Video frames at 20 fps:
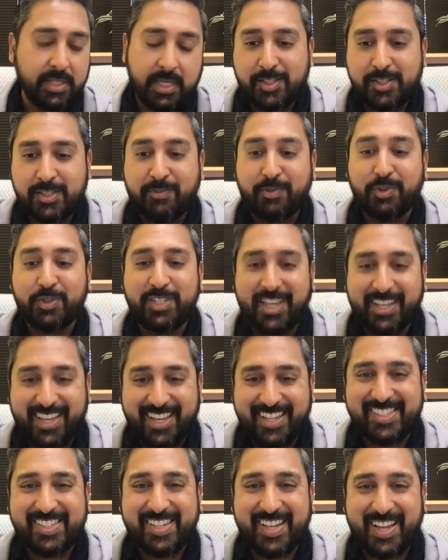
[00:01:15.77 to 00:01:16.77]
several
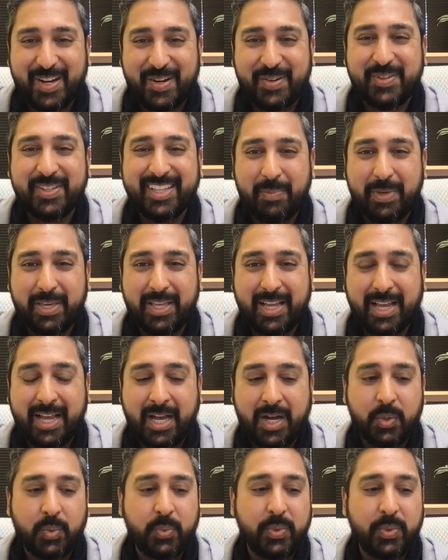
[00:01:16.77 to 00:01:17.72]
decades now. And how do